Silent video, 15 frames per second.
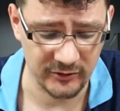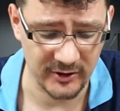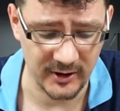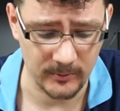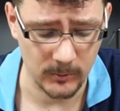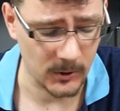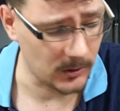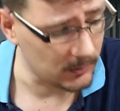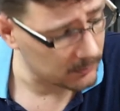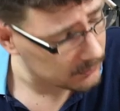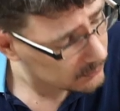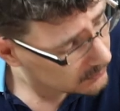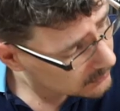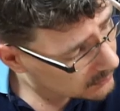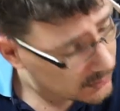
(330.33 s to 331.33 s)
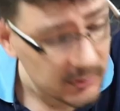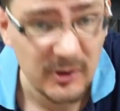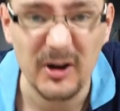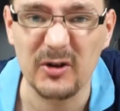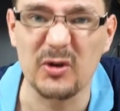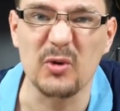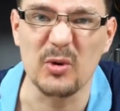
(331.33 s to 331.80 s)
set, well,
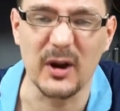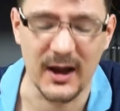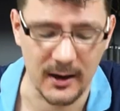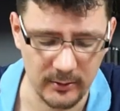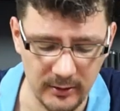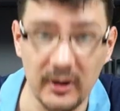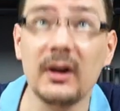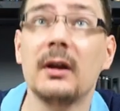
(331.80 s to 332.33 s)
not too loud.